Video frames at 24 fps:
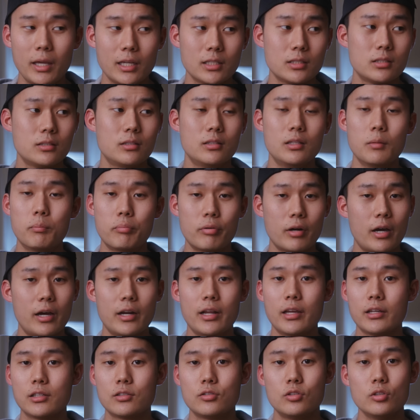makes the
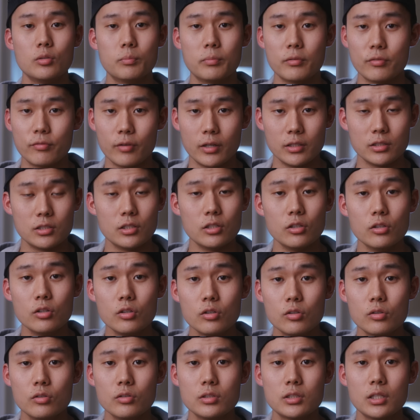product super fun to
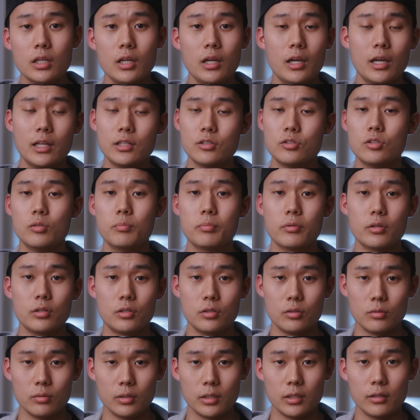use and super
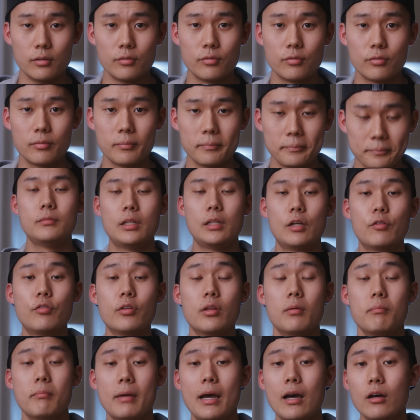intuitive. Now for
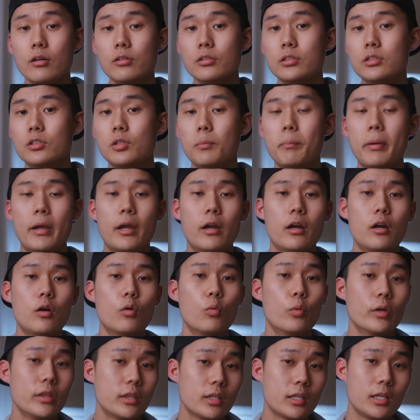the mouse to pair
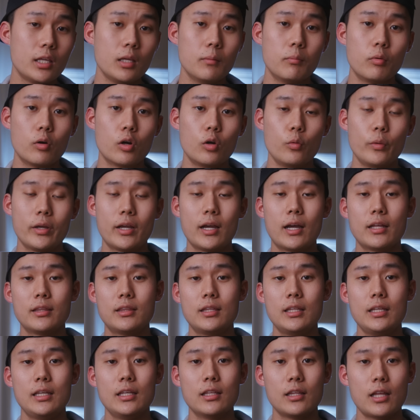with the keyboard, we got
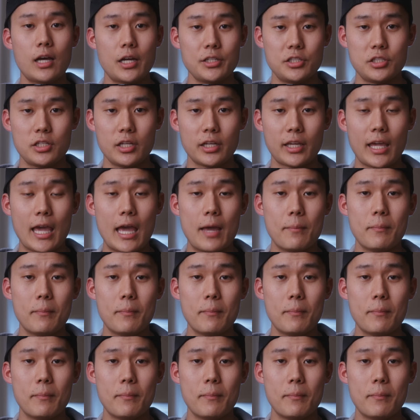the Logitech